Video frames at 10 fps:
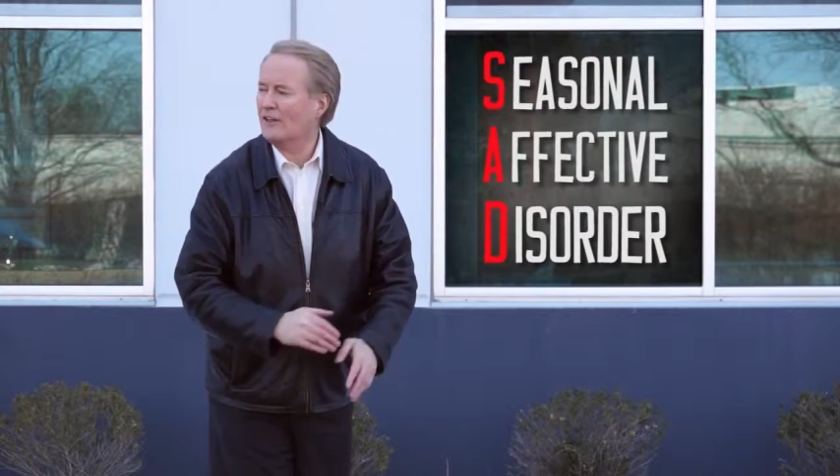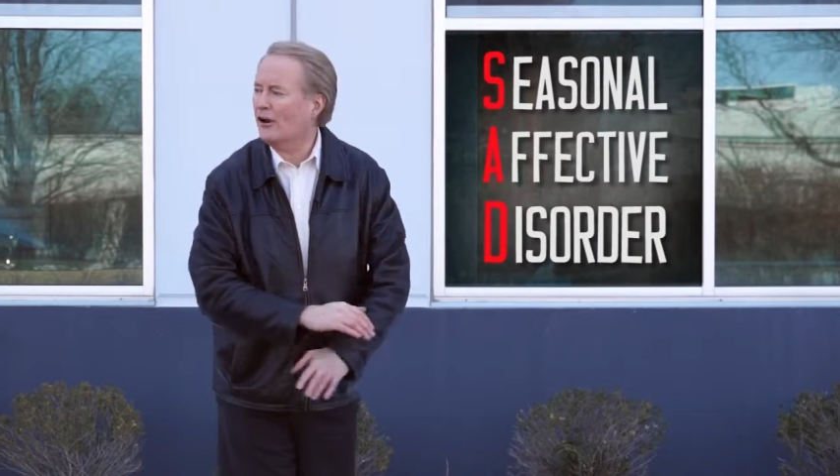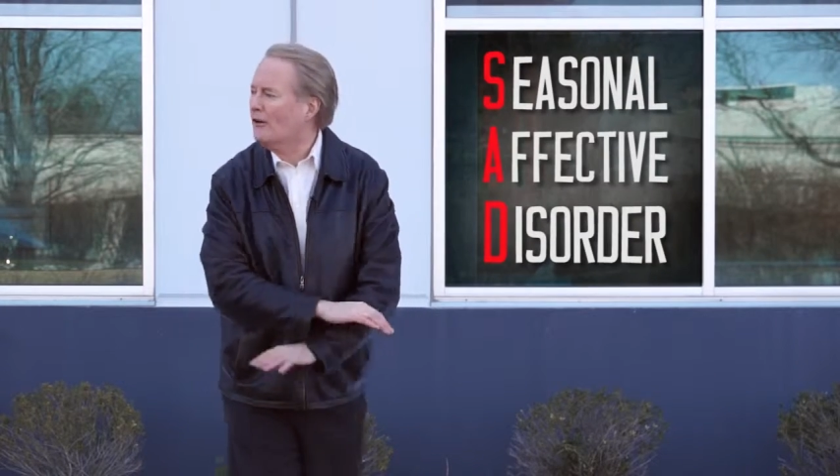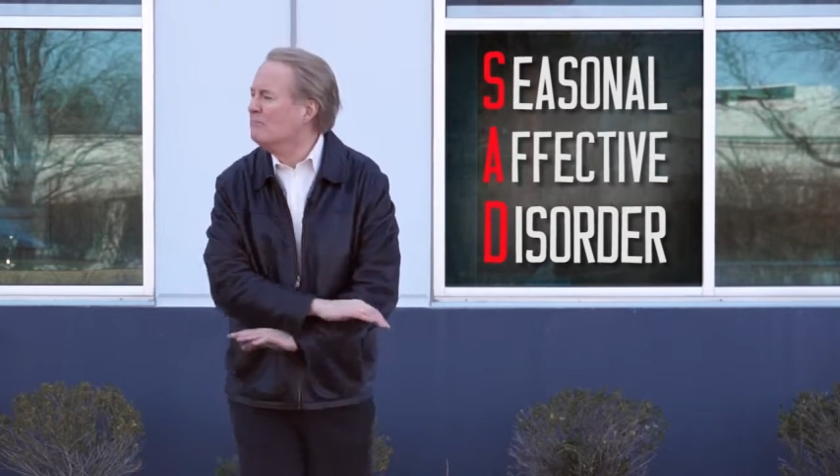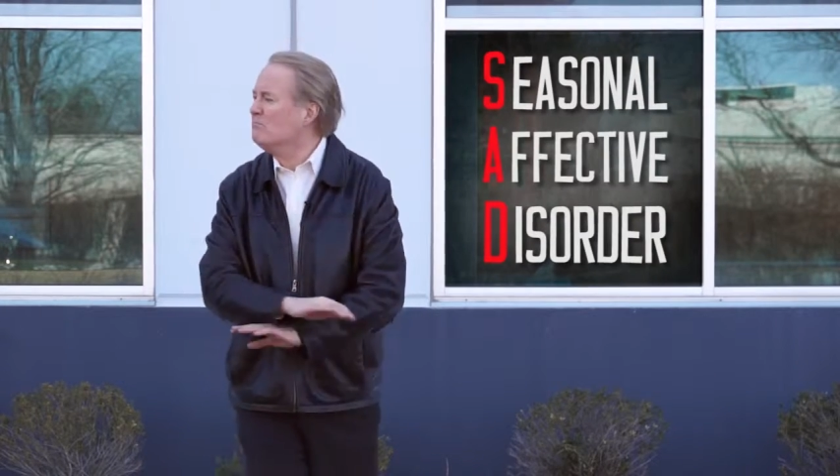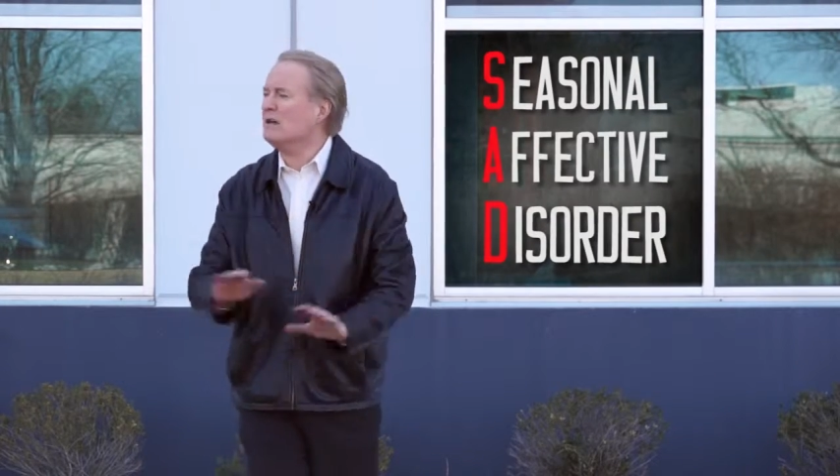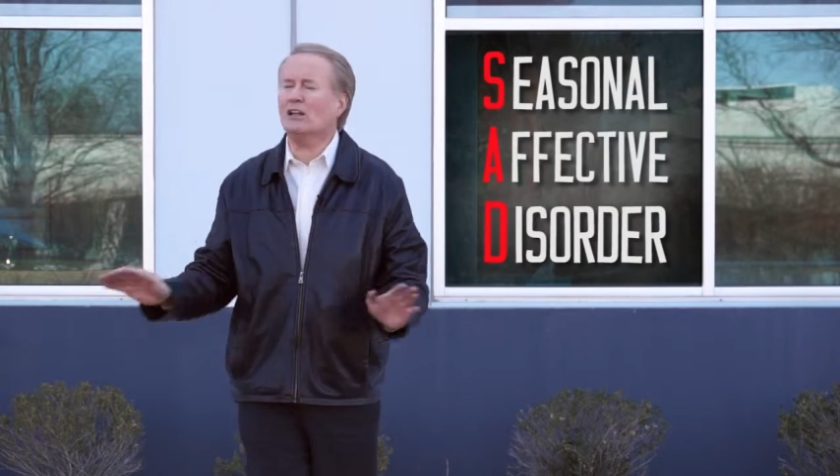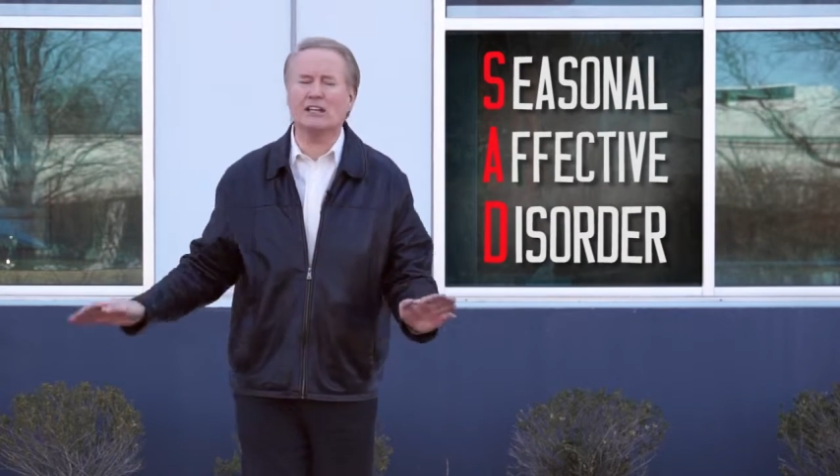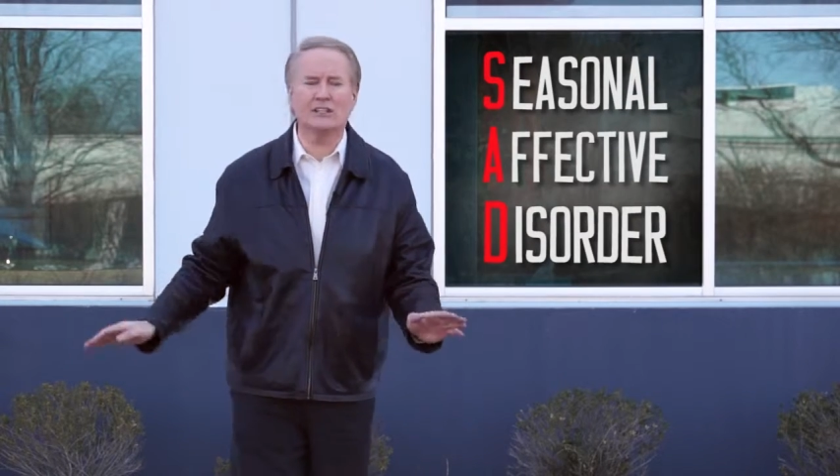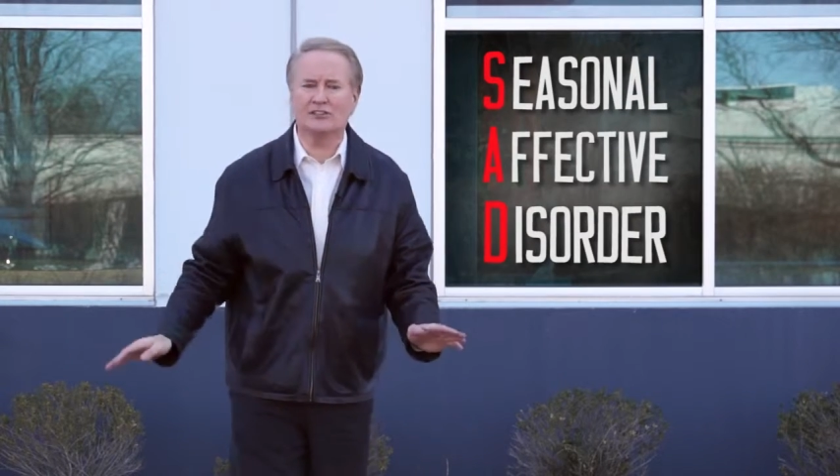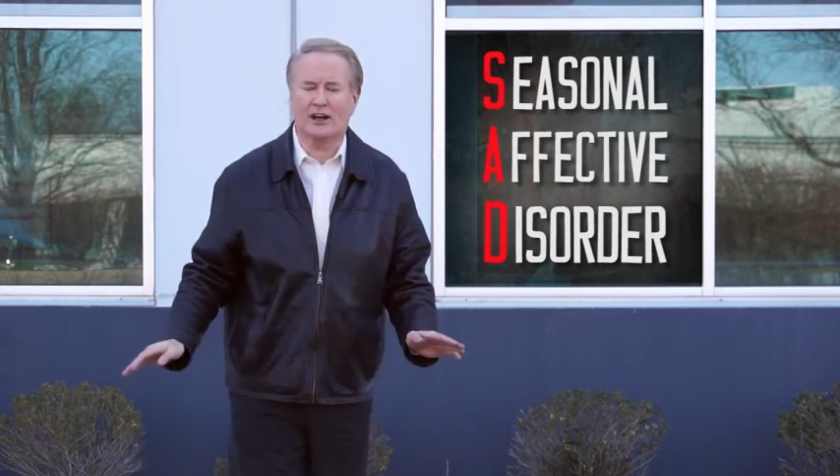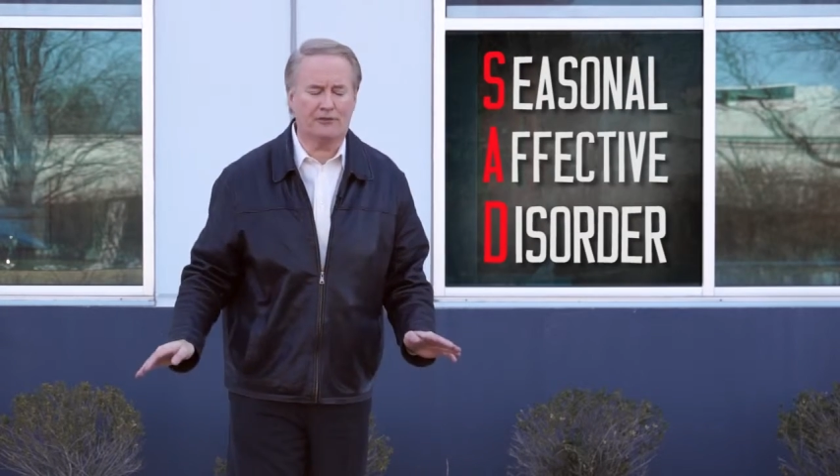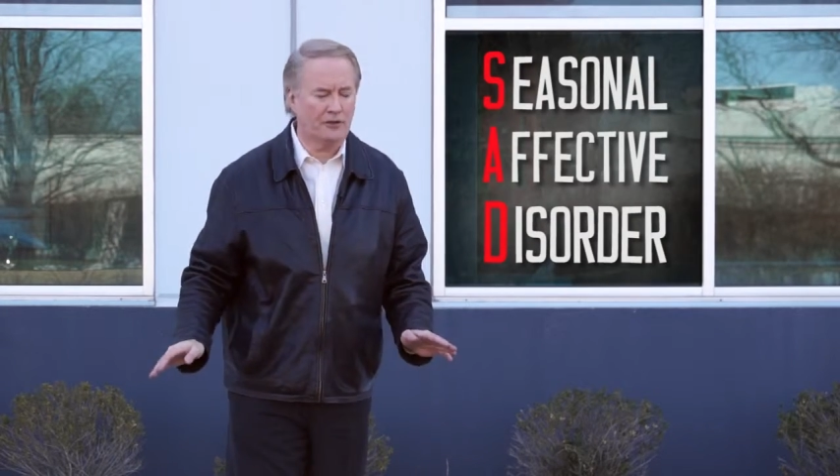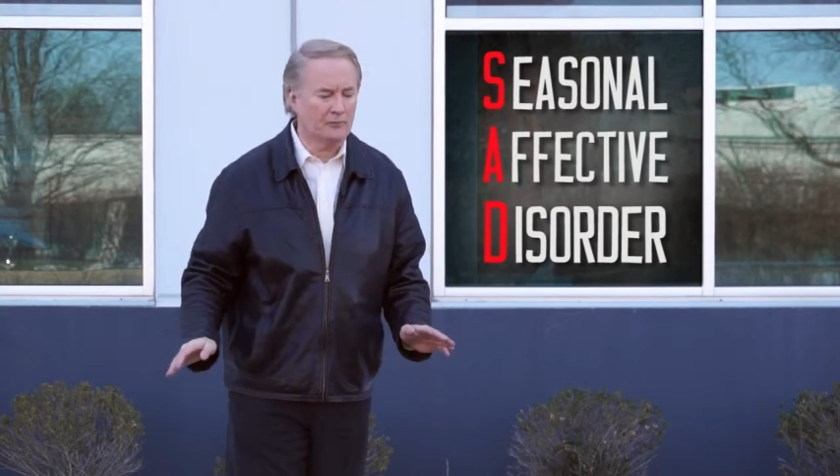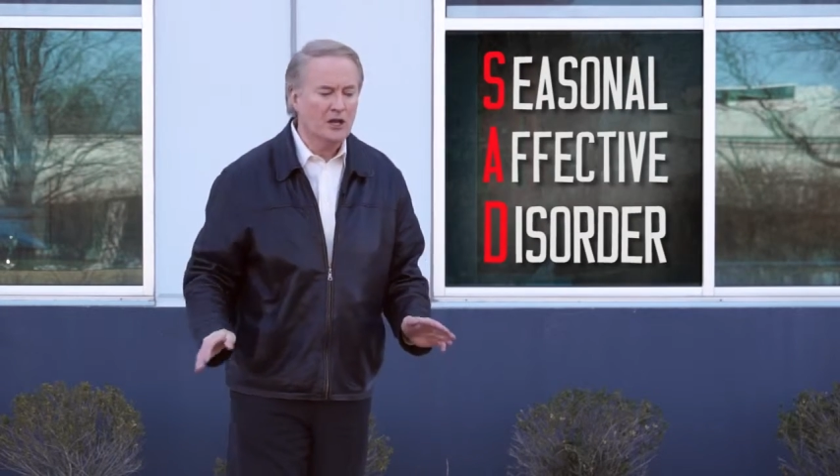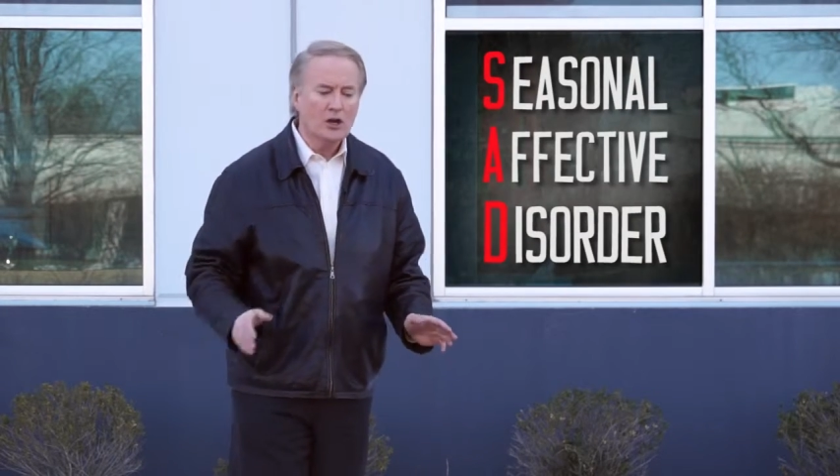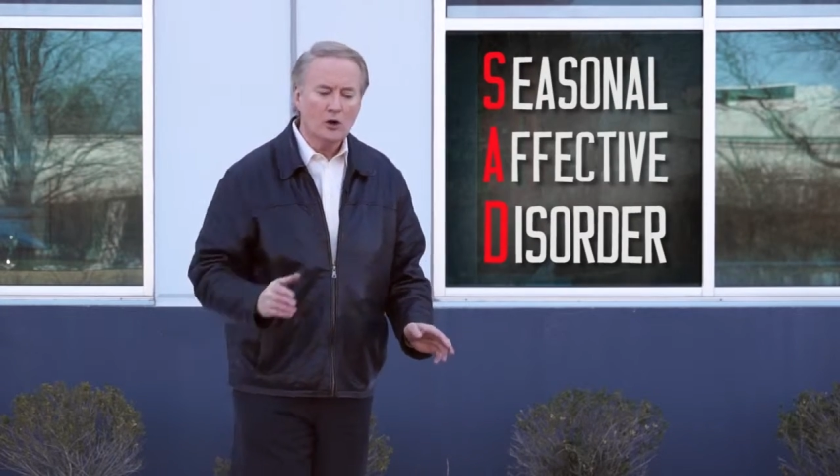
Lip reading: There are millions of them,